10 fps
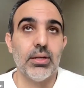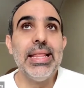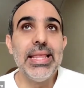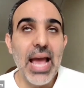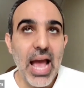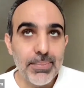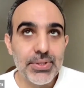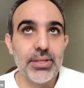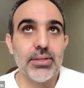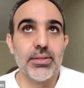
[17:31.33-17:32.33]
In the
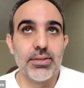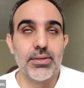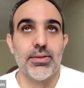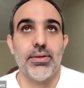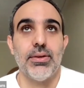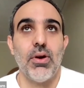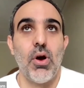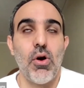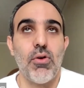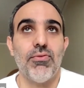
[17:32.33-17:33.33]
absence
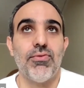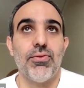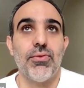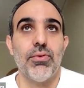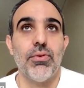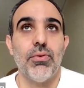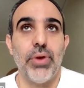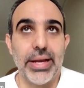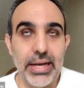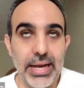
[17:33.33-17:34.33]
of
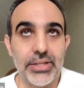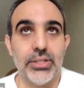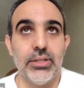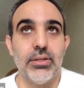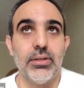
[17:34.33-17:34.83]
regulation,